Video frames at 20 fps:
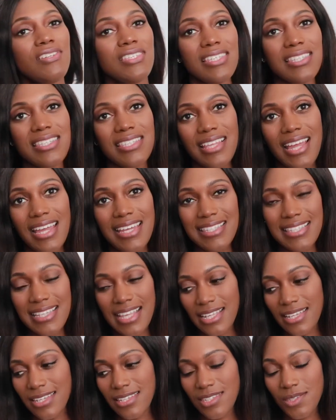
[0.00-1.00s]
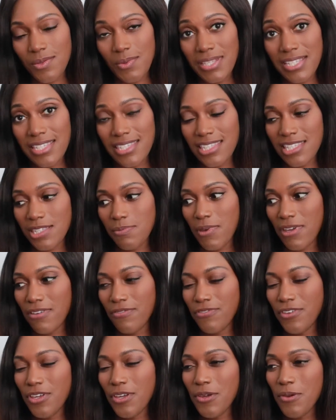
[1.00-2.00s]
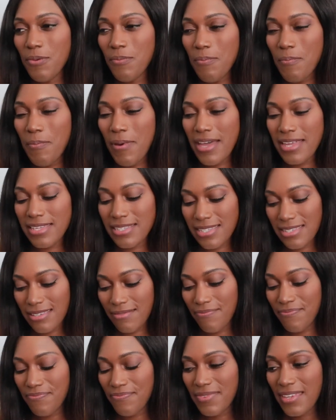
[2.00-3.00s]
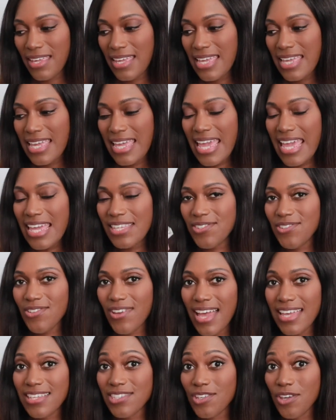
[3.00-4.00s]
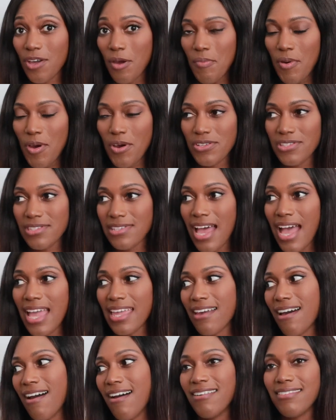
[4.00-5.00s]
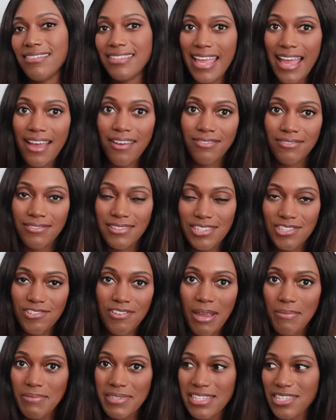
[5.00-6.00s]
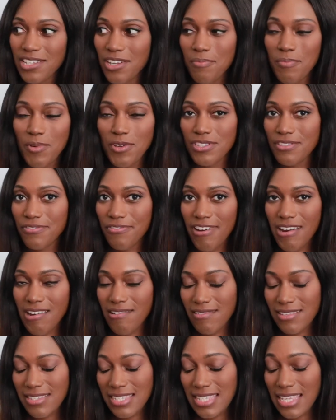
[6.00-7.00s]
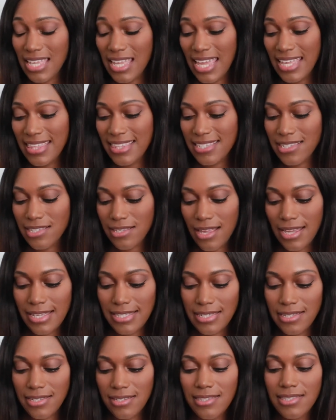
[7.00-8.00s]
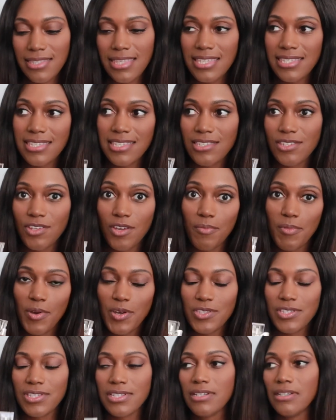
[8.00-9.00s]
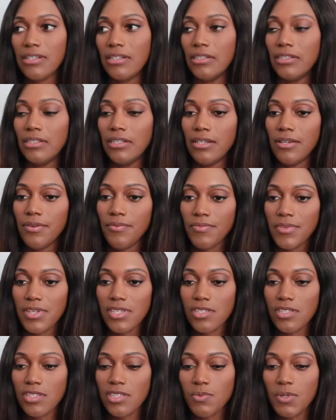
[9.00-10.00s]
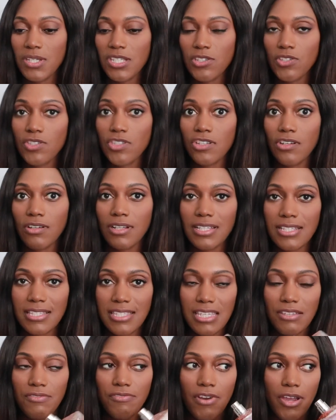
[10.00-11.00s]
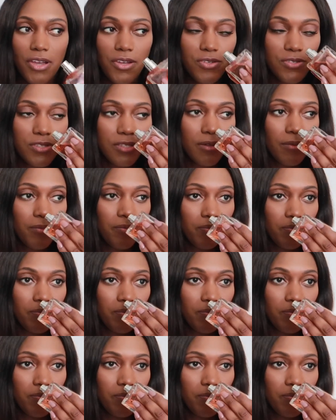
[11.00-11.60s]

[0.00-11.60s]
is a slight delicate sweetness in this perfume, but it's not as gourmand. I can't now describe this as a gourmand fragrance in the slightest. This is gourmand. This is sweet and chocolatey, rose,